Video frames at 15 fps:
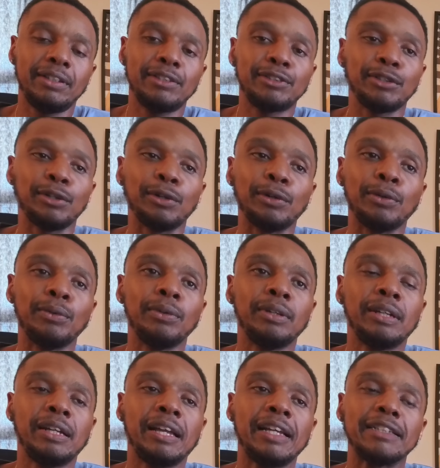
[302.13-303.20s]
So
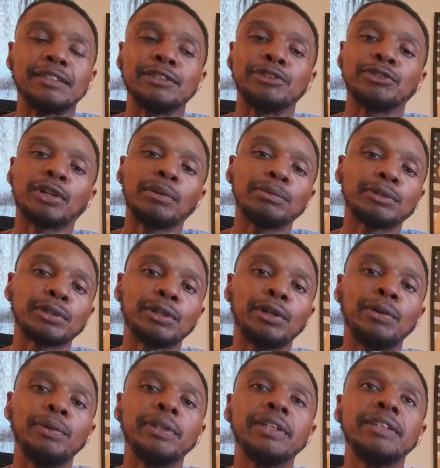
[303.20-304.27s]
as the drums are
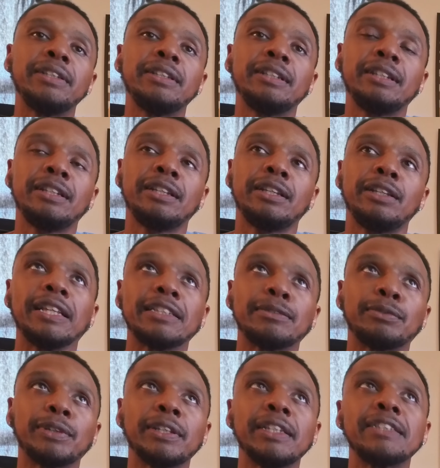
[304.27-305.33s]
going, let's
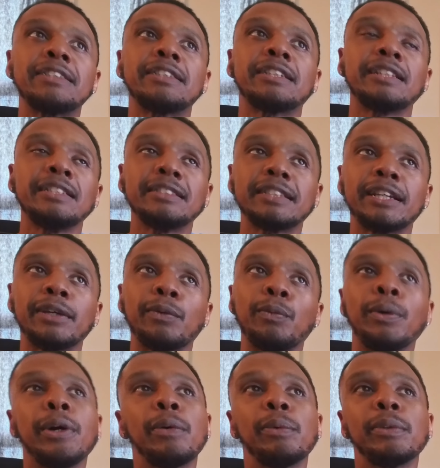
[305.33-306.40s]
realistically say,
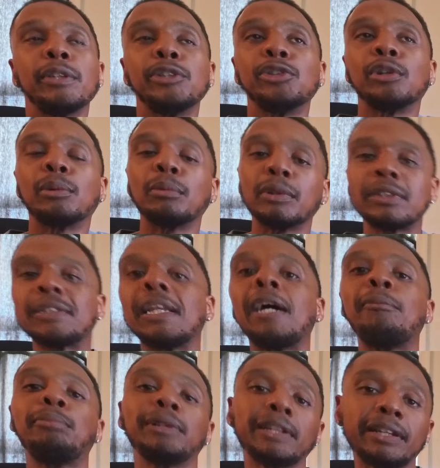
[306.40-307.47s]
where would the drummer
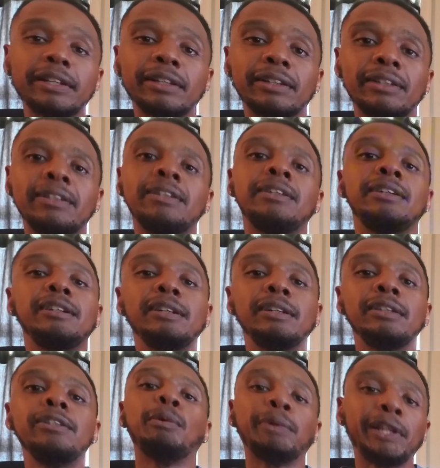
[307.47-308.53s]
stop playing?
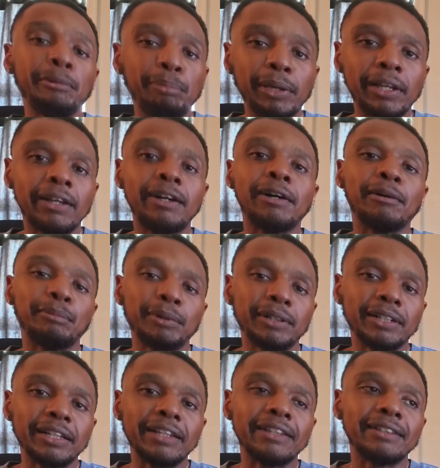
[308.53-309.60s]
What would he pick up
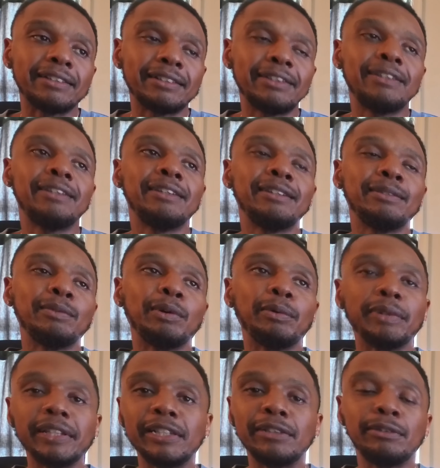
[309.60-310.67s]
again? Where
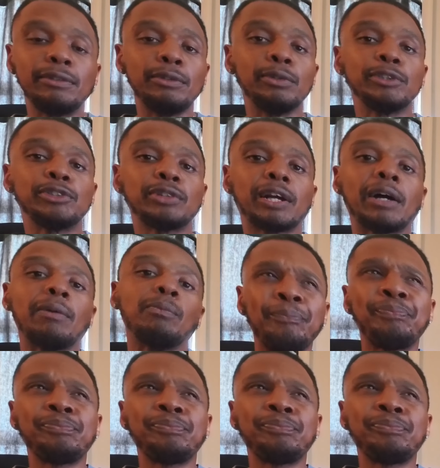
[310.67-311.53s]
would he do a drop?